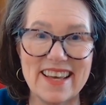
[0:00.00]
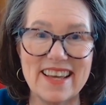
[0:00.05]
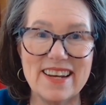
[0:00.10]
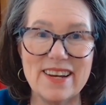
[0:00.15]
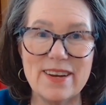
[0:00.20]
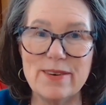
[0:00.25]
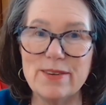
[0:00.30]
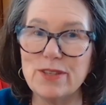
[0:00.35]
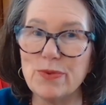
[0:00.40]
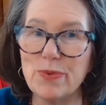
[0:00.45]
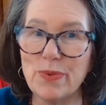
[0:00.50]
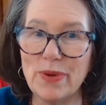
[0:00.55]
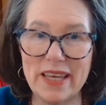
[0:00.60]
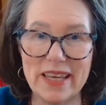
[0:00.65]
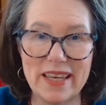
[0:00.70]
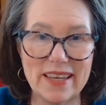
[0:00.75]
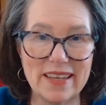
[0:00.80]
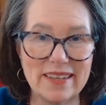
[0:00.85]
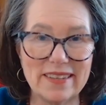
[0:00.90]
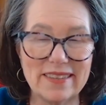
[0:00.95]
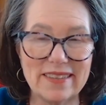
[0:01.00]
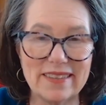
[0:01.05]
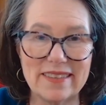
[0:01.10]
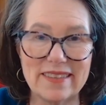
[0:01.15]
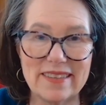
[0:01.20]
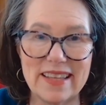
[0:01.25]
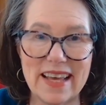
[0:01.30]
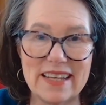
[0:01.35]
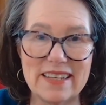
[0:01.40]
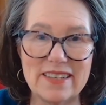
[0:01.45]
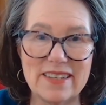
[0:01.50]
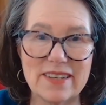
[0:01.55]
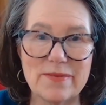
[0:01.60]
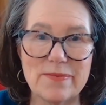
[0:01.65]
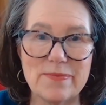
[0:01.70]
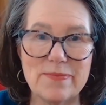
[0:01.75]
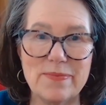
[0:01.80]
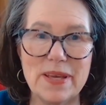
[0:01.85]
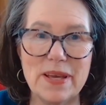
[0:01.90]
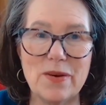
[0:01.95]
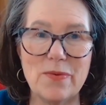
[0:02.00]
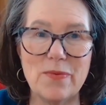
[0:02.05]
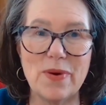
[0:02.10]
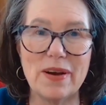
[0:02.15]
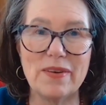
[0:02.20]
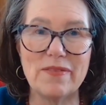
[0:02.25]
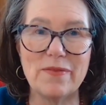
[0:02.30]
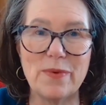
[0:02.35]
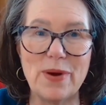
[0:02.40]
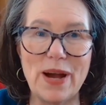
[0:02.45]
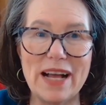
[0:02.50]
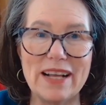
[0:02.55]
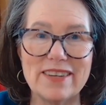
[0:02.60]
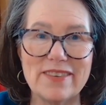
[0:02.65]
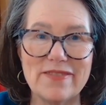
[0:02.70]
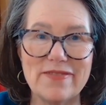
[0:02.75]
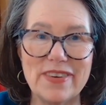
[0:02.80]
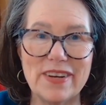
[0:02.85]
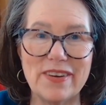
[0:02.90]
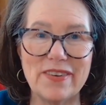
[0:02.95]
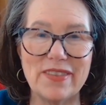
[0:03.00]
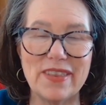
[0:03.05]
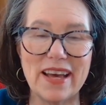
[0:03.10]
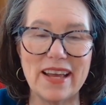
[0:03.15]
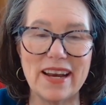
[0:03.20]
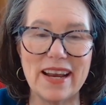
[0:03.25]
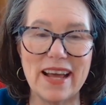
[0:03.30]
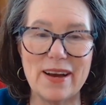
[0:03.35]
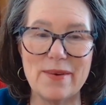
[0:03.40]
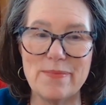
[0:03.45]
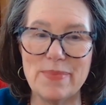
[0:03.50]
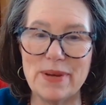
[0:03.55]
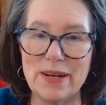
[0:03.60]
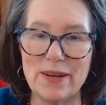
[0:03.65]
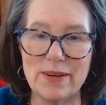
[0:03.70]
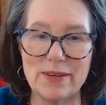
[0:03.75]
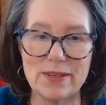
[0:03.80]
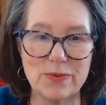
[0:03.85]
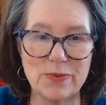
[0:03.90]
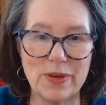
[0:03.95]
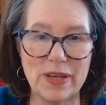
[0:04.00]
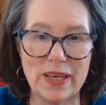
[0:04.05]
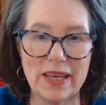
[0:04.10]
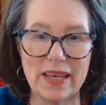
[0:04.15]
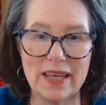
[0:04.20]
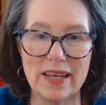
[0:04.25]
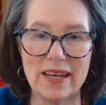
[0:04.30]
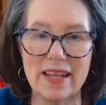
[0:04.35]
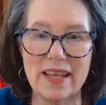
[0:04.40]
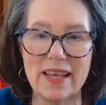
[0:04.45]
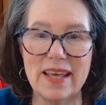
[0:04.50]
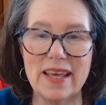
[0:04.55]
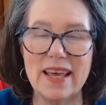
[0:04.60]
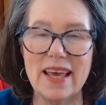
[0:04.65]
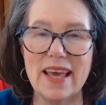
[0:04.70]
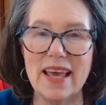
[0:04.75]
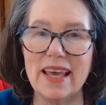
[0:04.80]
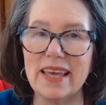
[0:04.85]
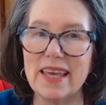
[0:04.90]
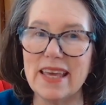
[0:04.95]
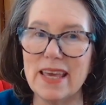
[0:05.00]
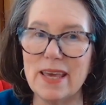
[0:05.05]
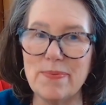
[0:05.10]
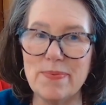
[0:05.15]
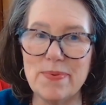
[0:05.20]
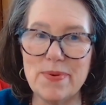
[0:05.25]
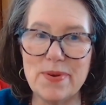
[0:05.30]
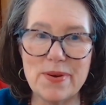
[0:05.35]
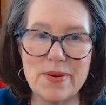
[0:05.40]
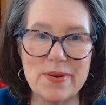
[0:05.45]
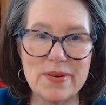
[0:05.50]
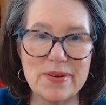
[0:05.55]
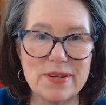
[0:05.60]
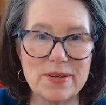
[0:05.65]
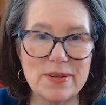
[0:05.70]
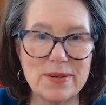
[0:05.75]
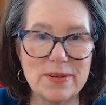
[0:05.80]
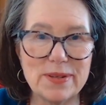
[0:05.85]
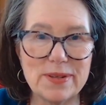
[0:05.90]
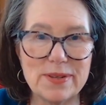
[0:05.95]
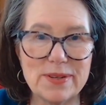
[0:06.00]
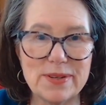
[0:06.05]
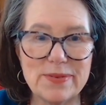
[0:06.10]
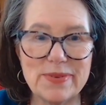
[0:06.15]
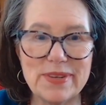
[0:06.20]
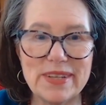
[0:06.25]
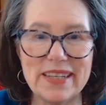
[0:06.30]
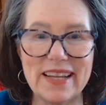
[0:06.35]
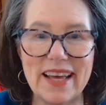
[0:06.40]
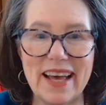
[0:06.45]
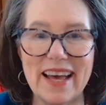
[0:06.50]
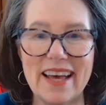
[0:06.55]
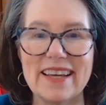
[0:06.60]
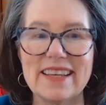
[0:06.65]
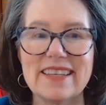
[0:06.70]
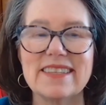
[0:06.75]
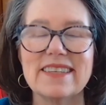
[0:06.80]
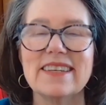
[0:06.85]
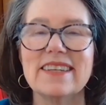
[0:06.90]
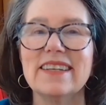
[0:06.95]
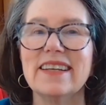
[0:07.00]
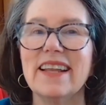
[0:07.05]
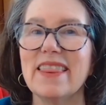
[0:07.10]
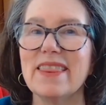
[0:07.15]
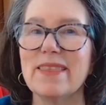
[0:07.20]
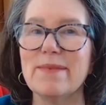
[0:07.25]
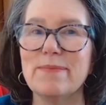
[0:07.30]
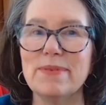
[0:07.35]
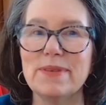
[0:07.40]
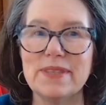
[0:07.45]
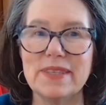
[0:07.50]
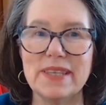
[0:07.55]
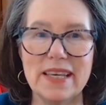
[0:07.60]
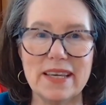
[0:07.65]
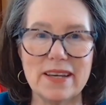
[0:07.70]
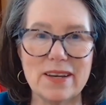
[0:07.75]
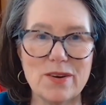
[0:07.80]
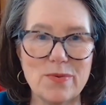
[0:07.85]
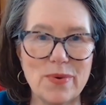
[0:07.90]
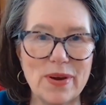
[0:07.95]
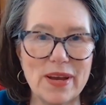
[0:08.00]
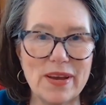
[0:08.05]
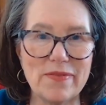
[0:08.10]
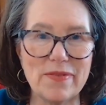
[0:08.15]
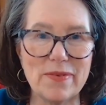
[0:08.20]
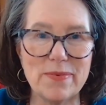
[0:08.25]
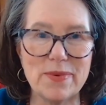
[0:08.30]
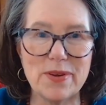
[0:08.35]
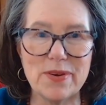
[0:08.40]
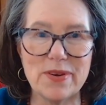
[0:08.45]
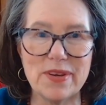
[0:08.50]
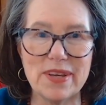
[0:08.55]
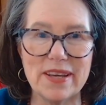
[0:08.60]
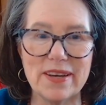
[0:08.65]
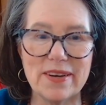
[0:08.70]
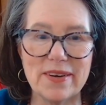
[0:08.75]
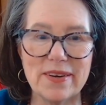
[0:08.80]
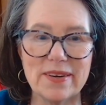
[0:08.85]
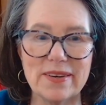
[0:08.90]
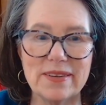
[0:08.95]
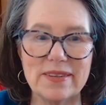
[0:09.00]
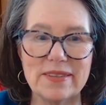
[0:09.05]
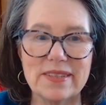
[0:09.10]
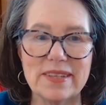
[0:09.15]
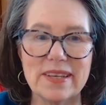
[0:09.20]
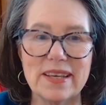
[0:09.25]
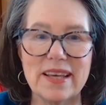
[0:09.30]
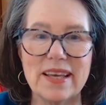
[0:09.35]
No swinging. That took me a while to figure that out, but no swinging. And keep your shoulders relaxed and let them sink away from your ears.